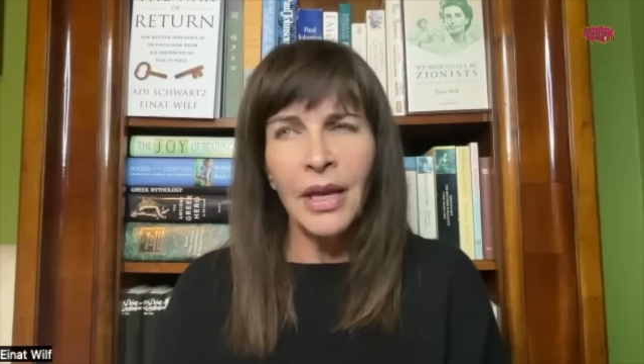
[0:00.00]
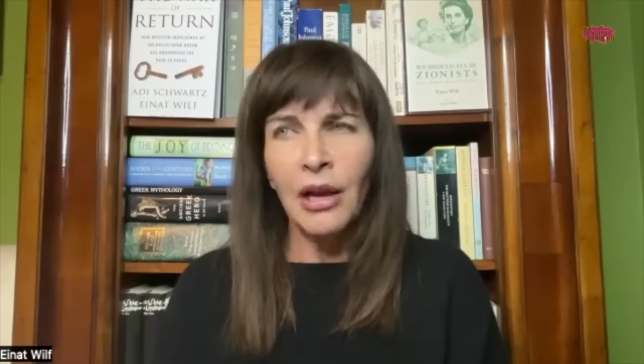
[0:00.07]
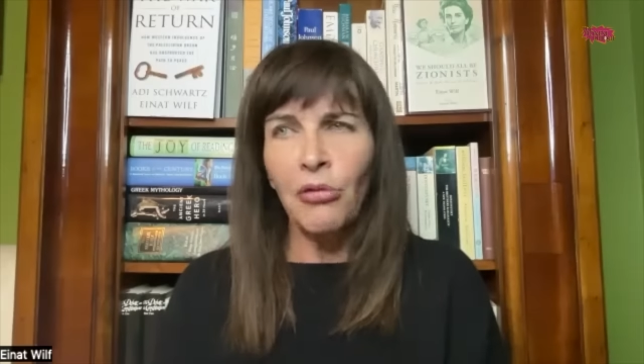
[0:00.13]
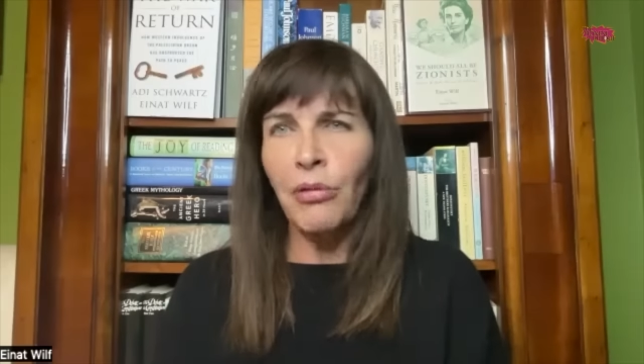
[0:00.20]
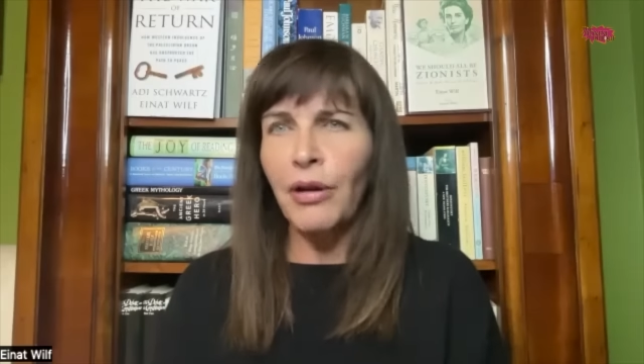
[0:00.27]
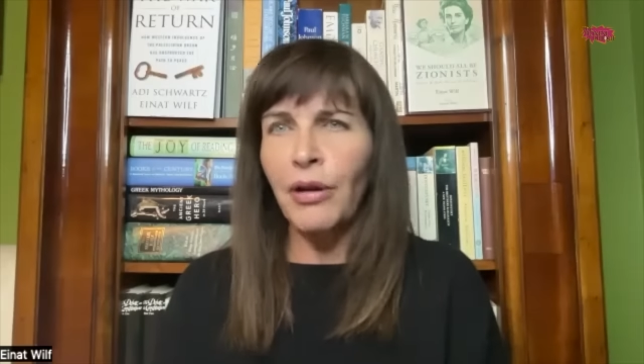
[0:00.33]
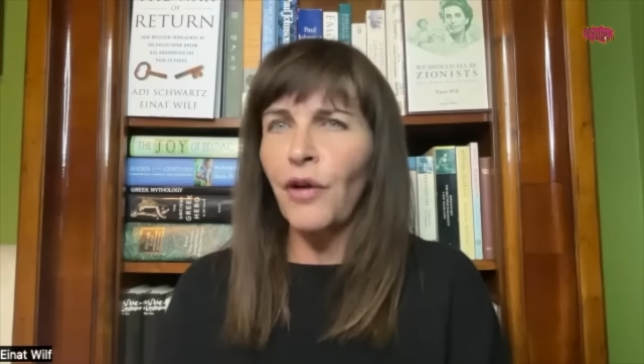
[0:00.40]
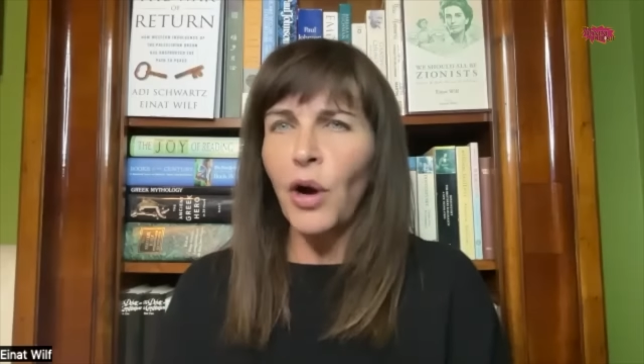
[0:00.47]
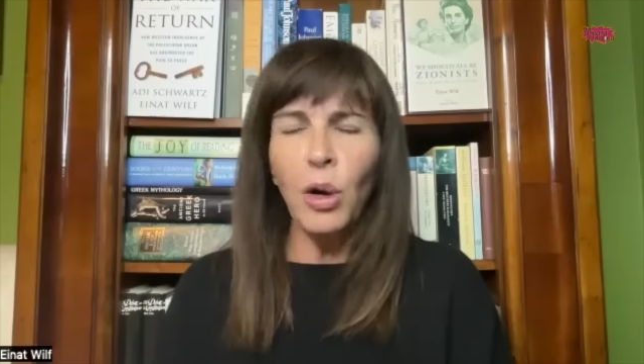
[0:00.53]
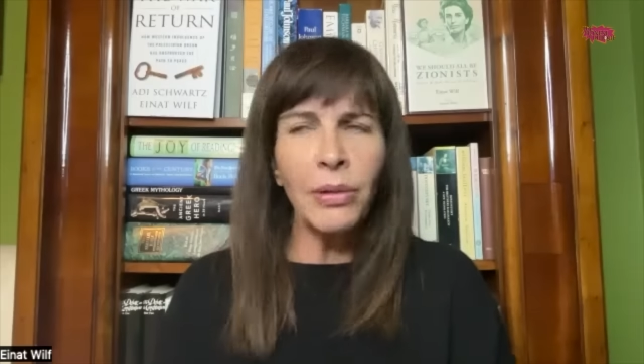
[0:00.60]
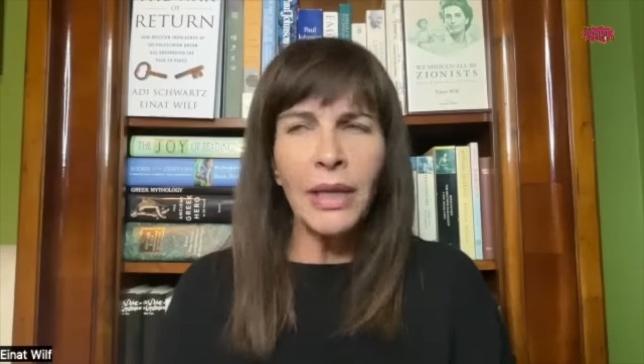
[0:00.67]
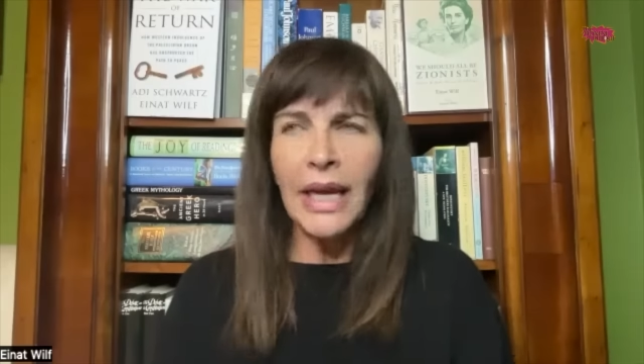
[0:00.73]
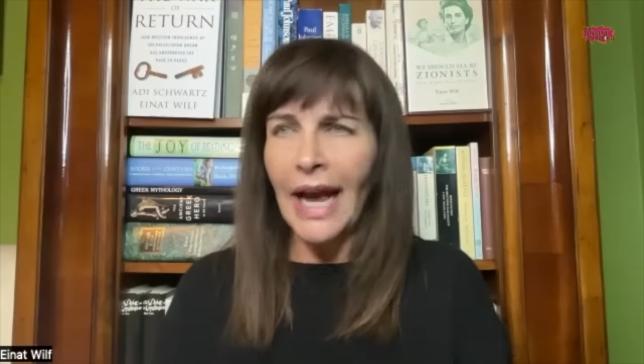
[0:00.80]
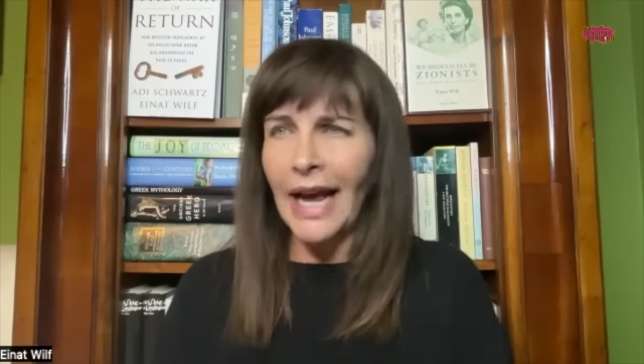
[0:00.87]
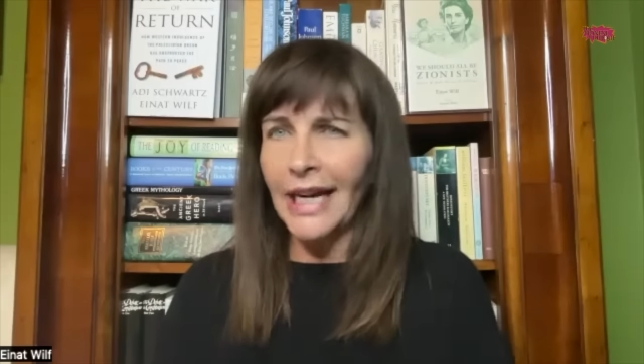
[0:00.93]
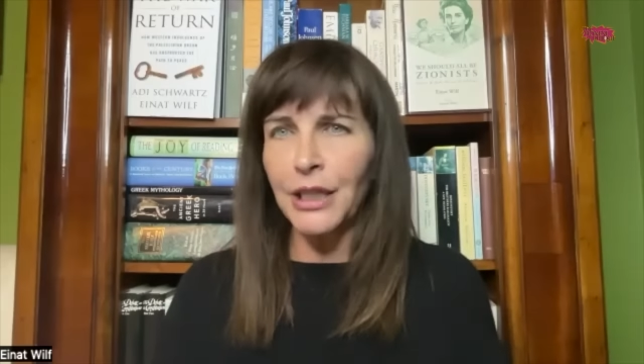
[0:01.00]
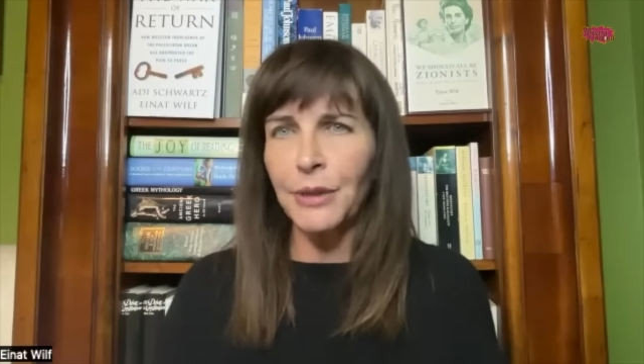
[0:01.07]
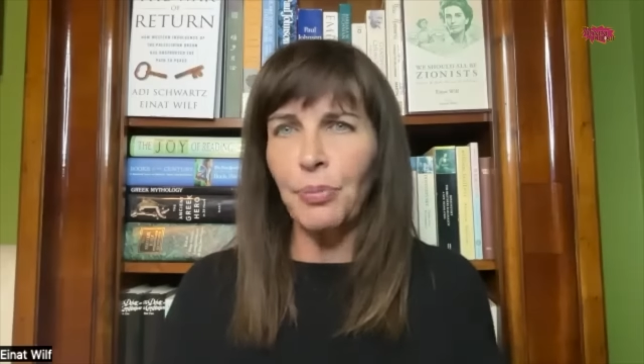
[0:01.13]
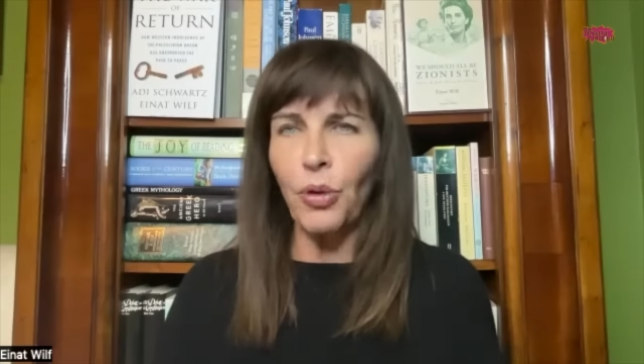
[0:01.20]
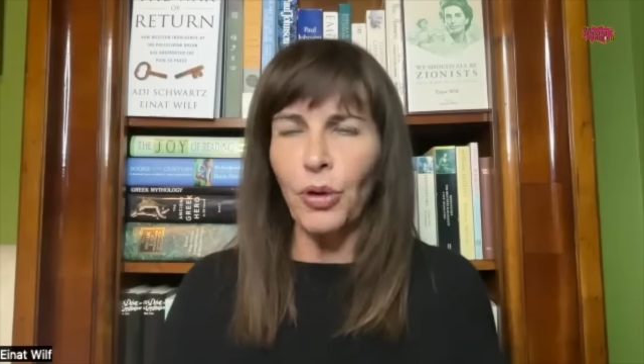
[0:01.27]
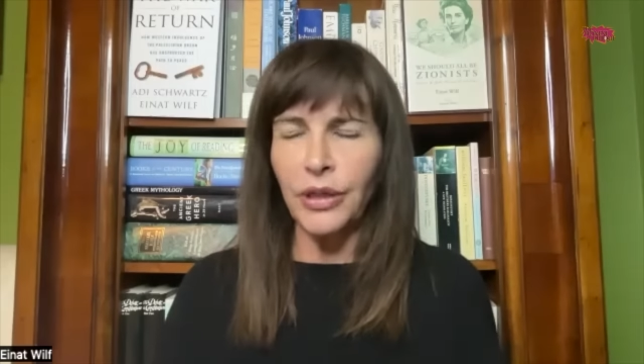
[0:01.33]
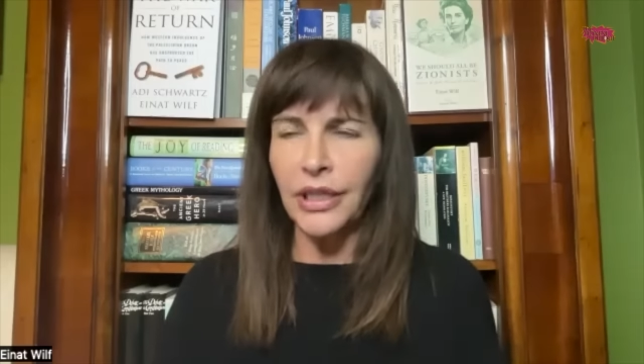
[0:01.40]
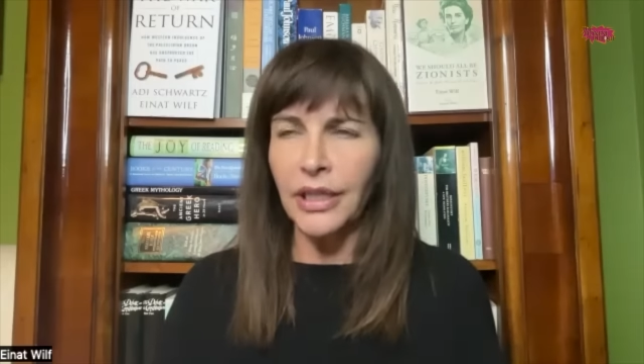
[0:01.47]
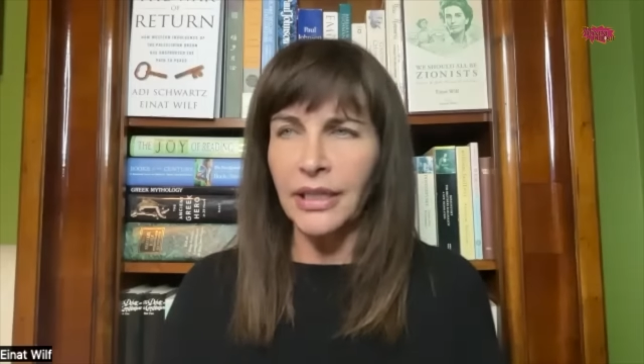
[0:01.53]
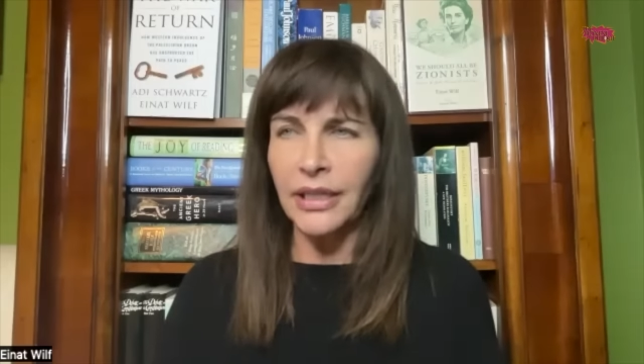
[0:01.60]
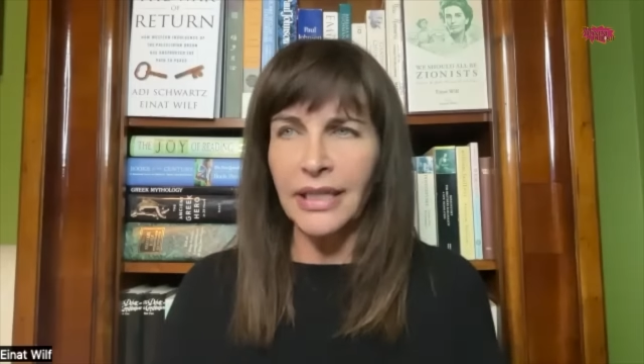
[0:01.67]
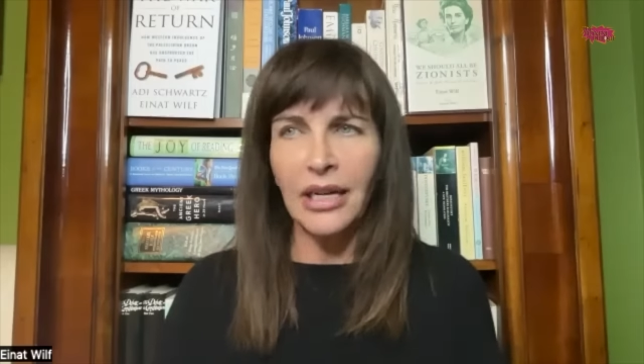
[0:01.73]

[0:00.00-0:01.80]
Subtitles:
We've only exported the